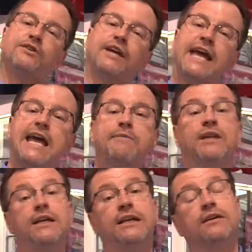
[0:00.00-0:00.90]
of the game,
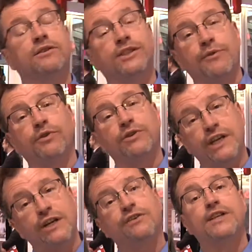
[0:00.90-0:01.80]
in the several
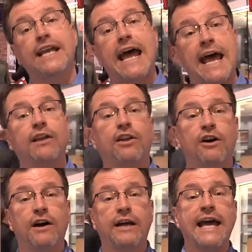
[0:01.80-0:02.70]
years that
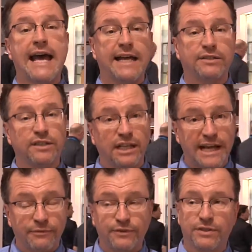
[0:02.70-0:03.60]
analog has
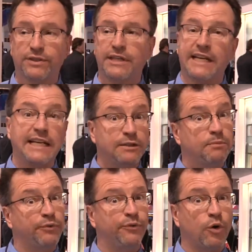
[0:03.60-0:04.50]
left in it
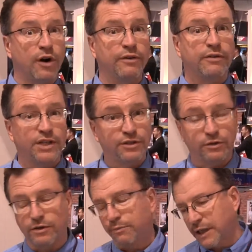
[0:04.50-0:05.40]
before
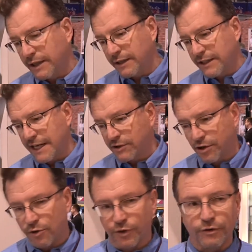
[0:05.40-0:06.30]
digital completely takes
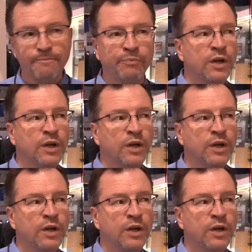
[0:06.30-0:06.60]
over,